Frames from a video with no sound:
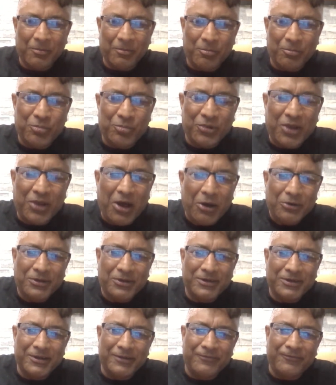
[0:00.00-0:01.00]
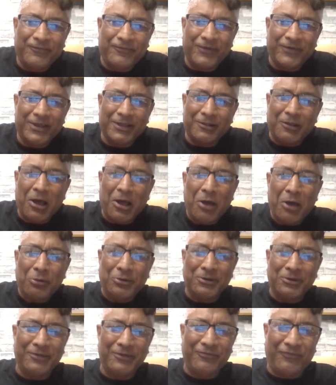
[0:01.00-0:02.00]
But how did it feel? How
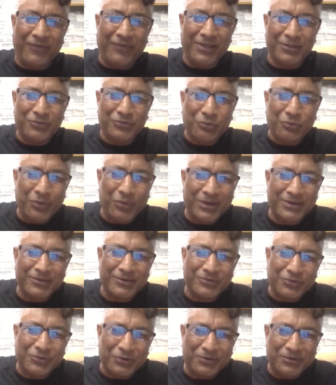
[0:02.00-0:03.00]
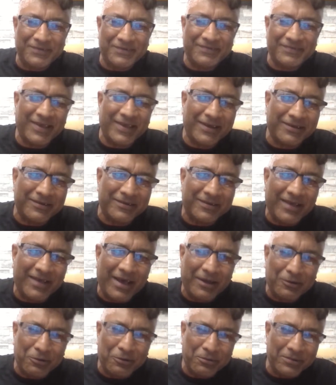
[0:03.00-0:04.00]
did it feel to win the 13-second
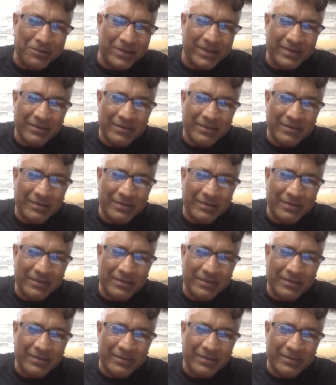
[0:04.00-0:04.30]
category?